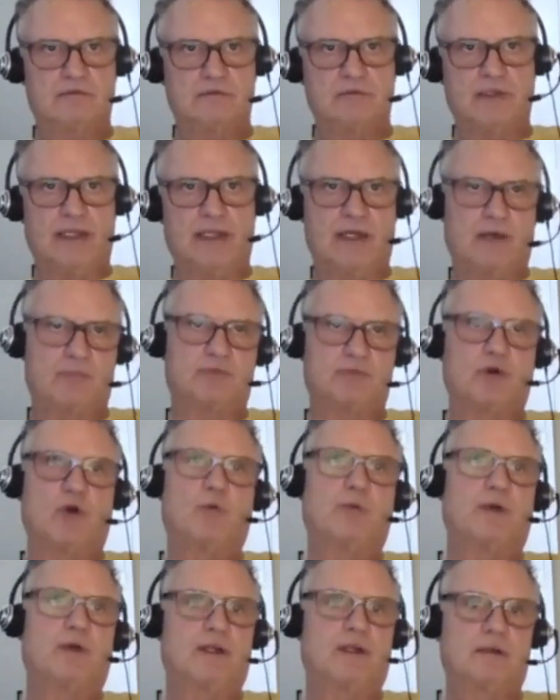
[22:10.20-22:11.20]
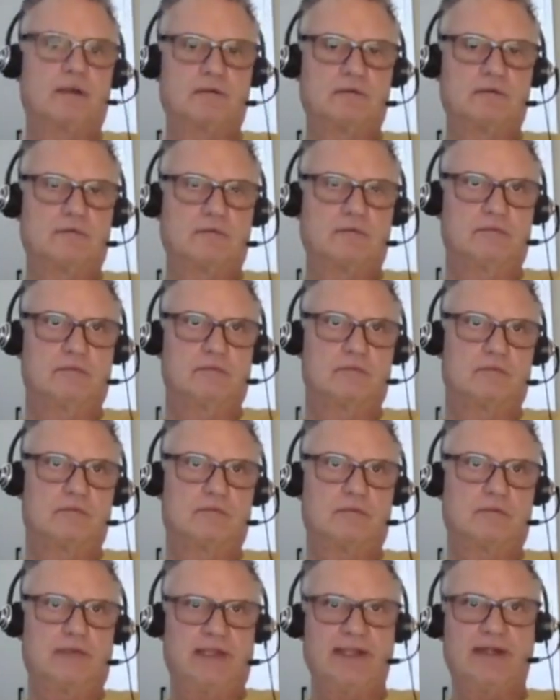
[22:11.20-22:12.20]
an appropriate
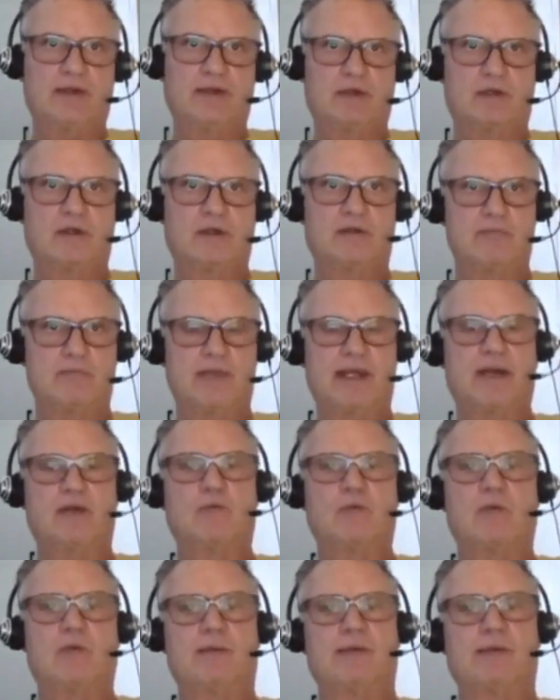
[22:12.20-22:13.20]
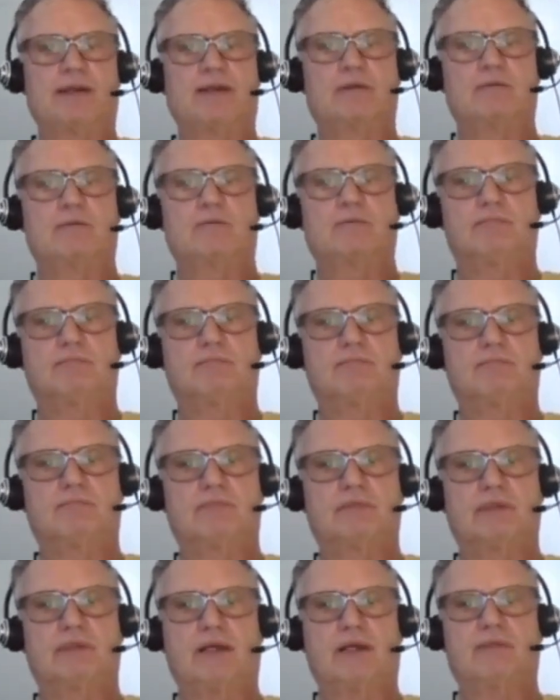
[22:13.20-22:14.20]
leader of men and women.
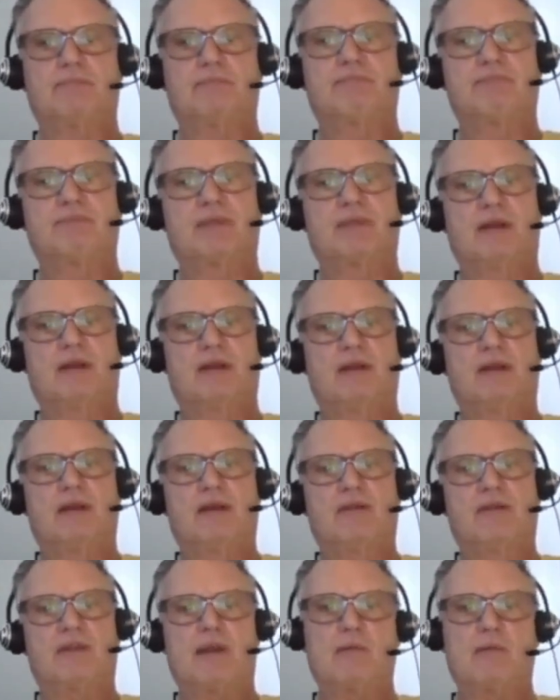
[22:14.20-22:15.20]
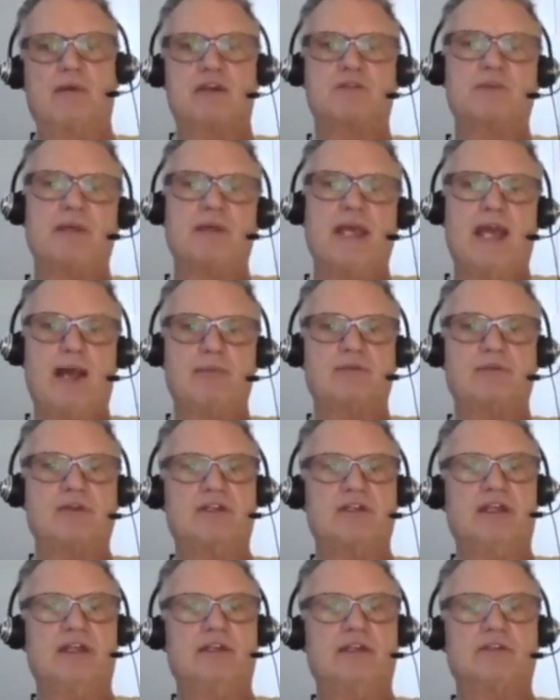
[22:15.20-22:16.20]
Okay? They must be apt to
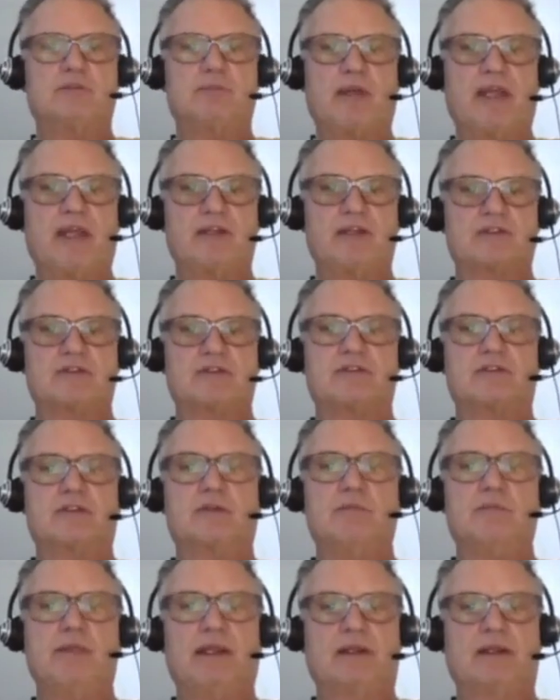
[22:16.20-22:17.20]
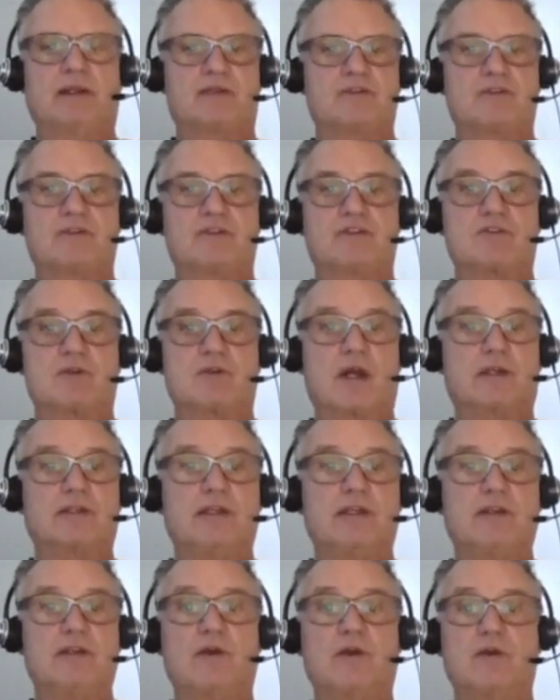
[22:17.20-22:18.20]
teach, patience and meekness, instructing
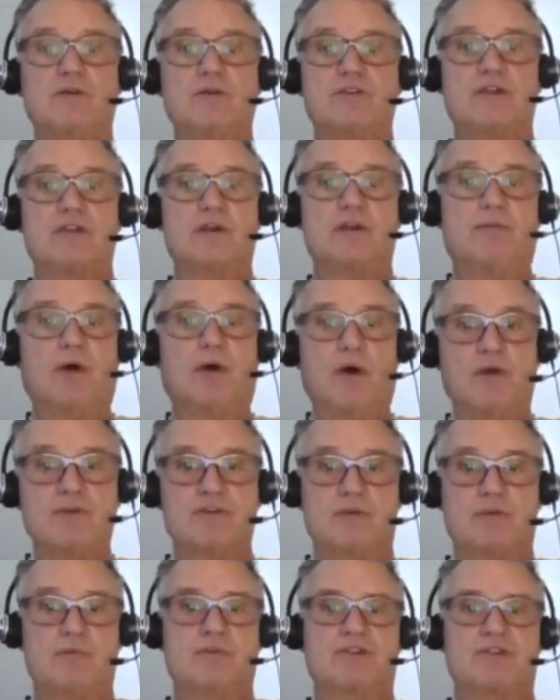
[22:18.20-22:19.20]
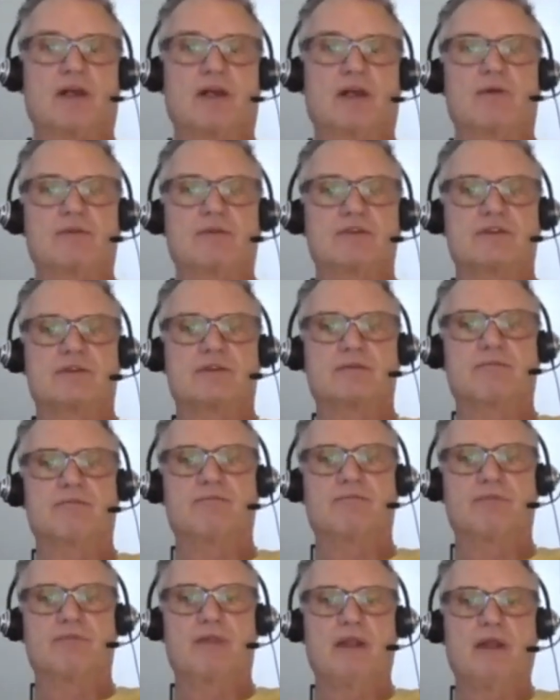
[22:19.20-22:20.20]
those that oppose themselves,
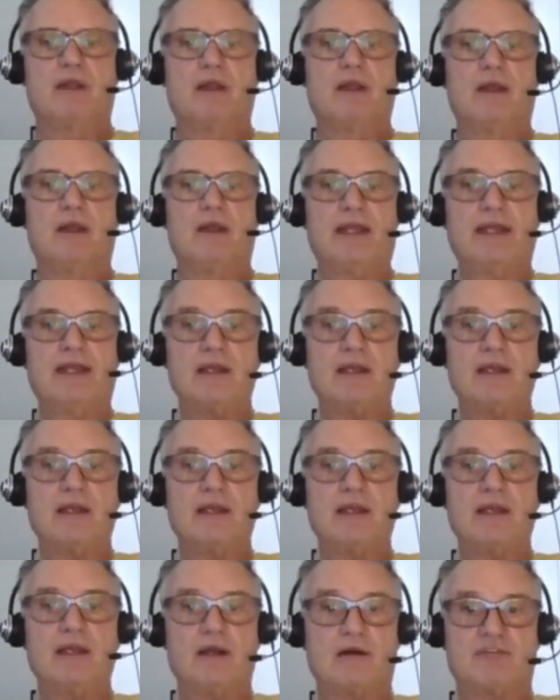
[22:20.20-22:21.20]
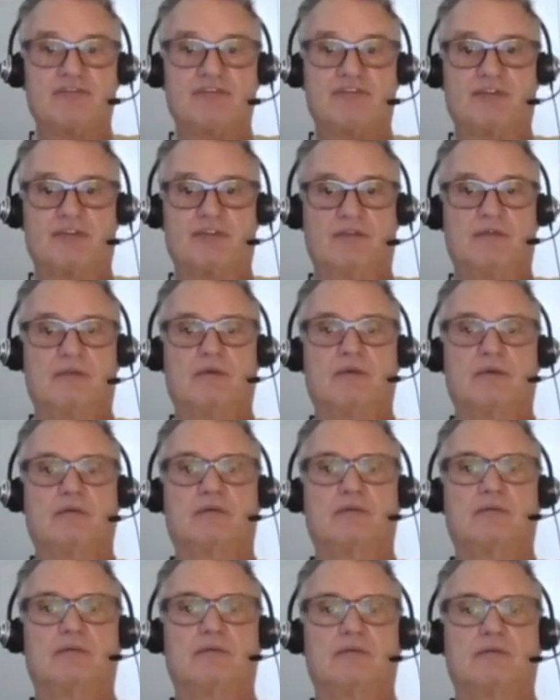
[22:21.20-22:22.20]
if
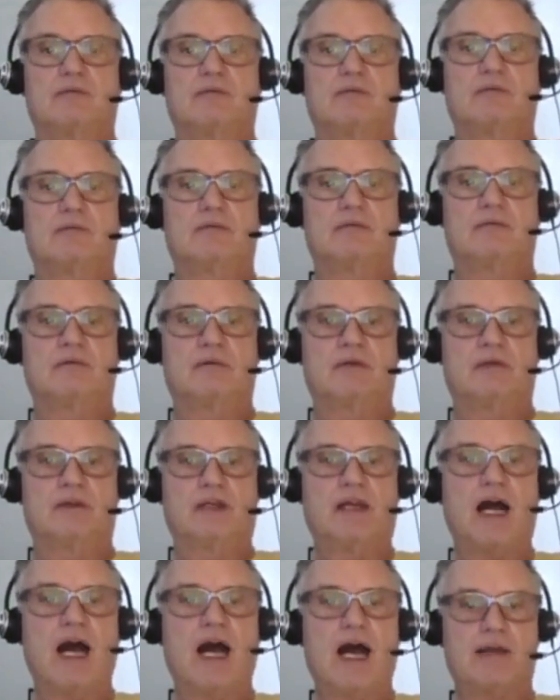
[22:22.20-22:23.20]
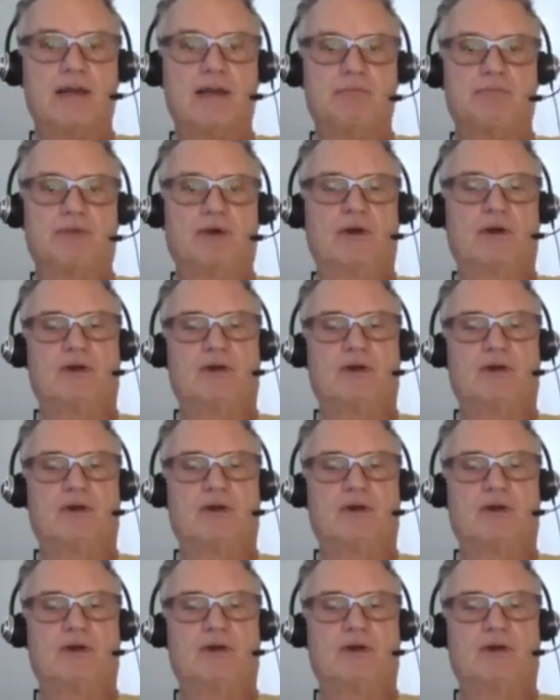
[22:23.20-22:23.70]
God, peradventure,